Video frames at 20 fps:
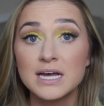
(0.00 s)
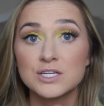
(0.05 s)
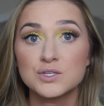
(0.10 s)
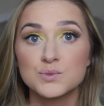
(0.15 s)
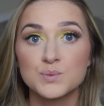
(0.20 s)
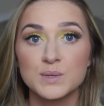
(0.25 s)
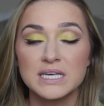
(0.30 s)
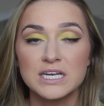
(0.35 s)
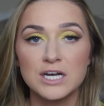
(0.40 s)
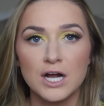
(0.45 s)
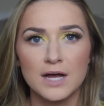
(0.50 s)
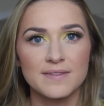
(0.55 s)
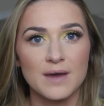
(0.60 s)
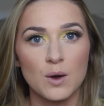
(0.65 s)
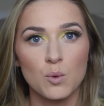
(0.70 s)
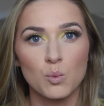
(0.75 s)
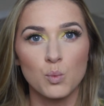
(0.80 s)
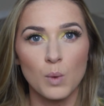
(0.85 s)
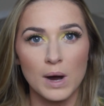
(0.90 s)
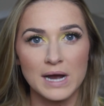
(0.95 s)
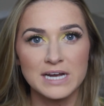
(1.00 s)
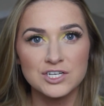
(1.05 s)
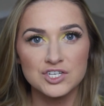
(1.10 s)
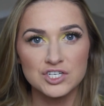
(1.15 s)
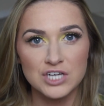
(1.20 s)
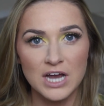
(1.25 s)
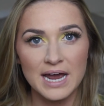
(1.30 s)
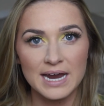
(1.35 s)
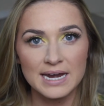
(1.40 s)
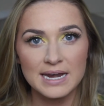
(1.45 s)
It's really not that white
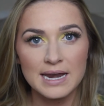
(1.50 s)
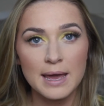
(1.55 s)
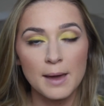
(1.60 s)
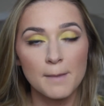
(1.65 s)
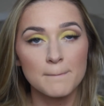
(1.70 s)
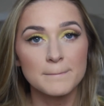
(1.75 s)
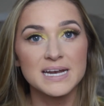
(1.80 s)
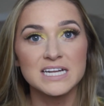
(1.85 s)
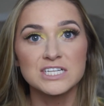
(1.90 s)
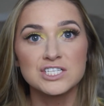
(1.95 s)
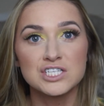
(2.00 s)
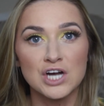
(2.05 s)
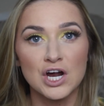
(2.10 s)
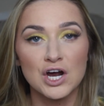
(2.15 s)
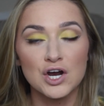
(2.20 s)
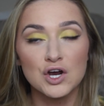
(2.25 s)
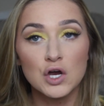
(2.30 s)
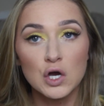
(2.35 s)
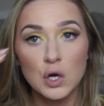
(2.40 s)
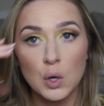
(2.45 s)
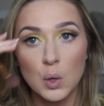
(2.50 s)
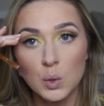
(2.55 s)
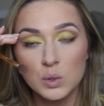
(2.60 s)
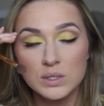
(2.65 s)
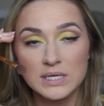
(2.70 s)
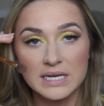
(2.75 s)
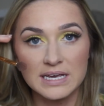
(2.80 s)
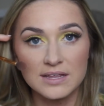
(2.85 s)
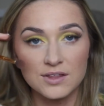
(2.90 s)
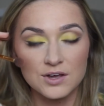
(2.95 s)
shine, but it's not
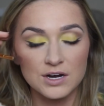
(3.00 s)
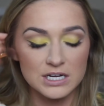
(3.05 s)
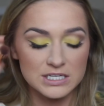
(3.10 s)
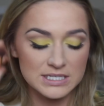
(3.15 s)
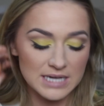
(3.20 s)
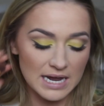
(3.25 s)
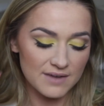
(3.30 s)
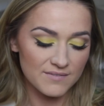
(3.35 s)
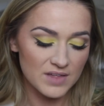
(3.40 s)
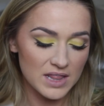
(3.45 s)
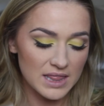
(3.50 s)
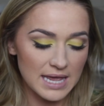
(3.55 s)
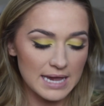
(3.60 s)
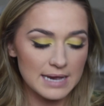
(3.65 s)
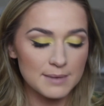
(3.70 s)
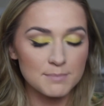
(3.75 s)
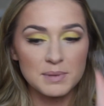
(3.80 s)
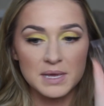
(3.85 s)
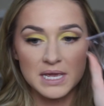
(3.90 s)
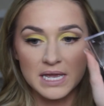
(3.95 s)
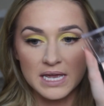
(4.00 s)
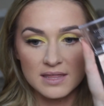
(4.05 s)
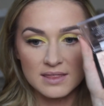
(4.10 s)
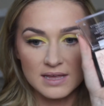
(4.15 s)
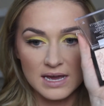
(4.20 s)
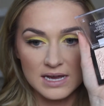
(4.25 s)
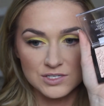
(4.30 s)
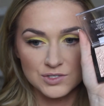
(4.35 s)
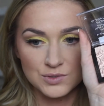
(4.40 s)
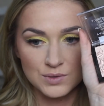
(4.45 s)
gold either. It's kind of a light pink,
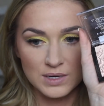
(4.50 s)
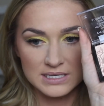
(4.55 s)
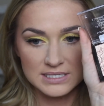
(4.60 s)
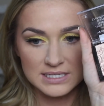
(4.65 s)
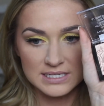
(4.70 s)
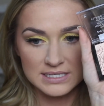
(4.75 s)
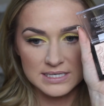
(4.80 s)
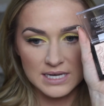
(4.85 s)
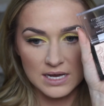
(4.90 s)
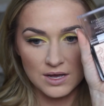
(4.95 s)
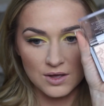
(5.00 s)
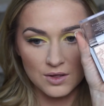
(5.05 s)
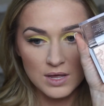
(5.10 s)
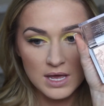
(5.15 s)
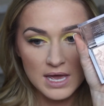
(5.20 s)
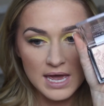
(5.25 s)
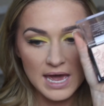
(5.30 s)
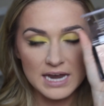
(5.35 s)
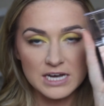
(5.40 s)
as you guys can tell.